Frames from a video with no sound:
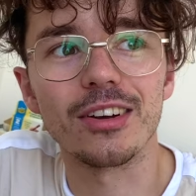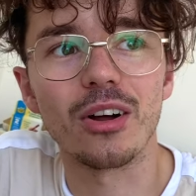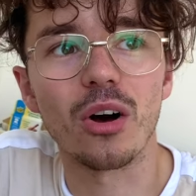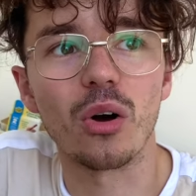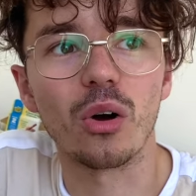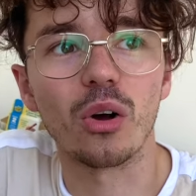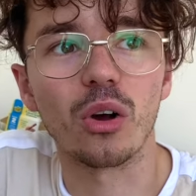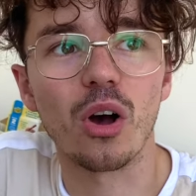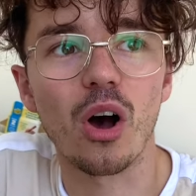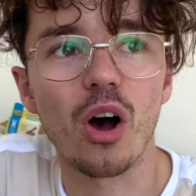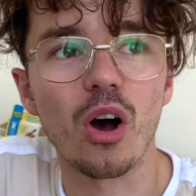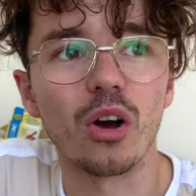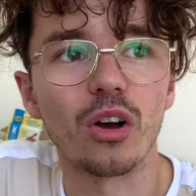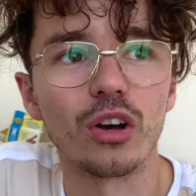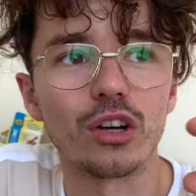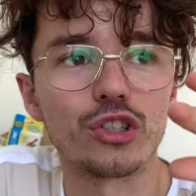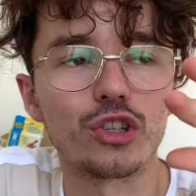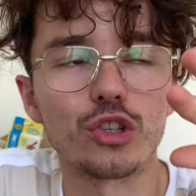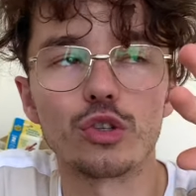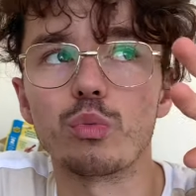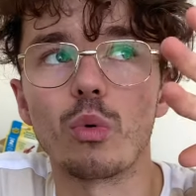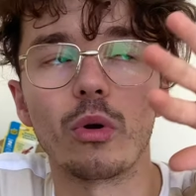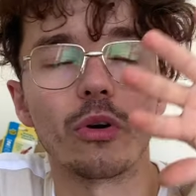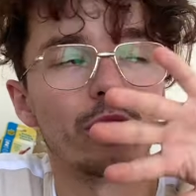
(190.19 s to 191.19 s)
Hong Kong are
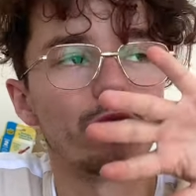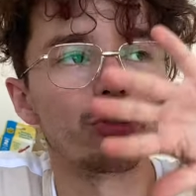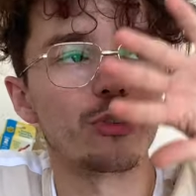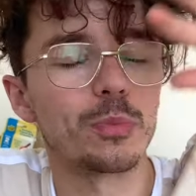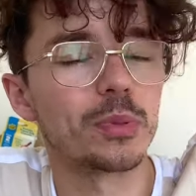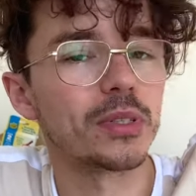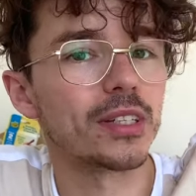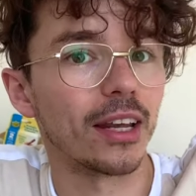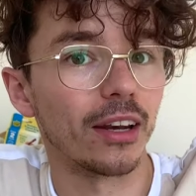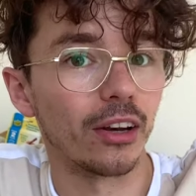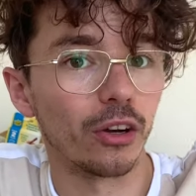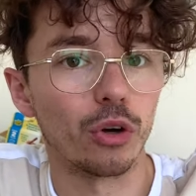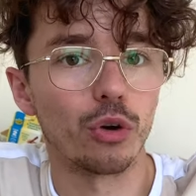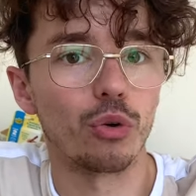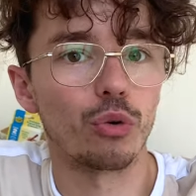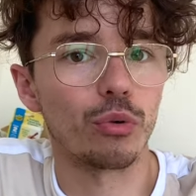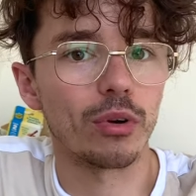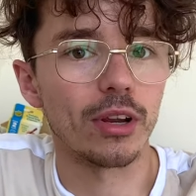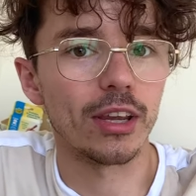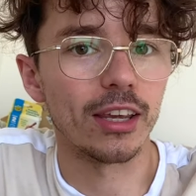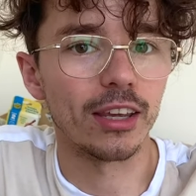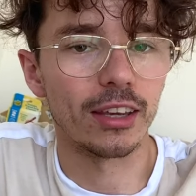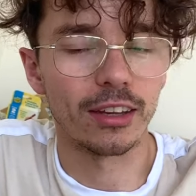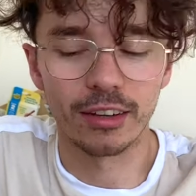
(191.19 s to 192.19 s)
just 100%
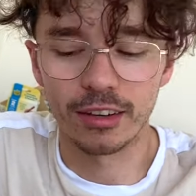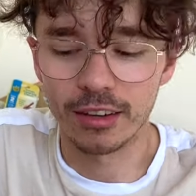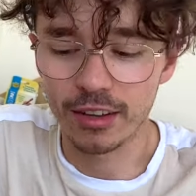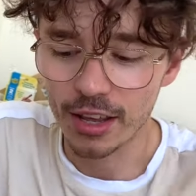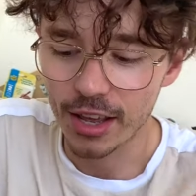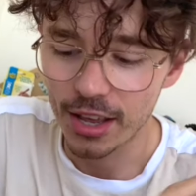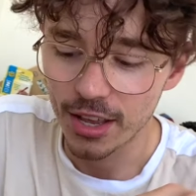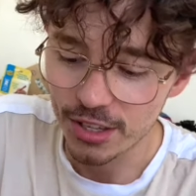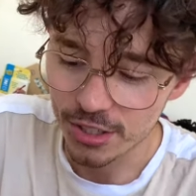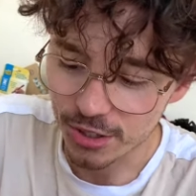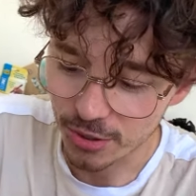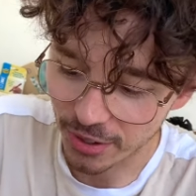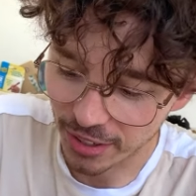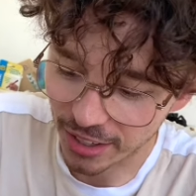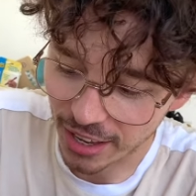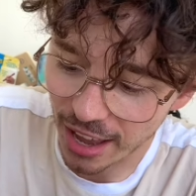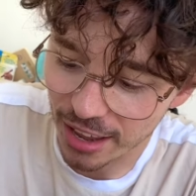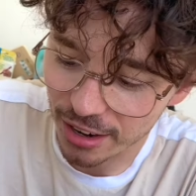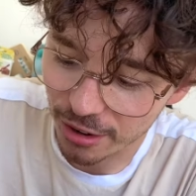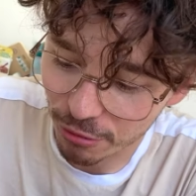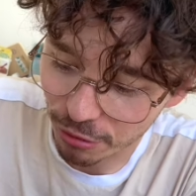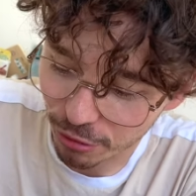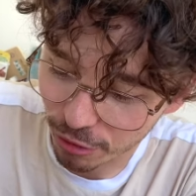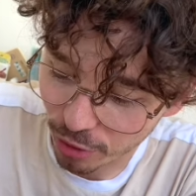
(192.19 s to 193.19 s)
green, so I
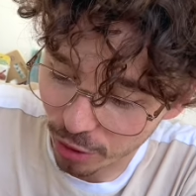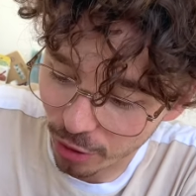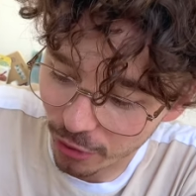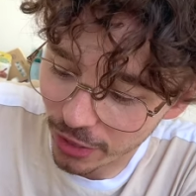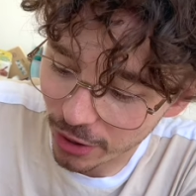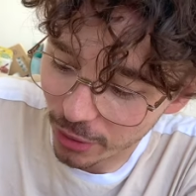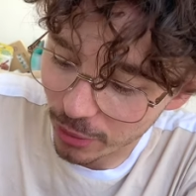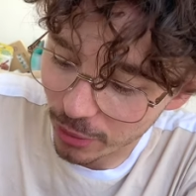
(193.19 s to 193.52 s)
kind of thought they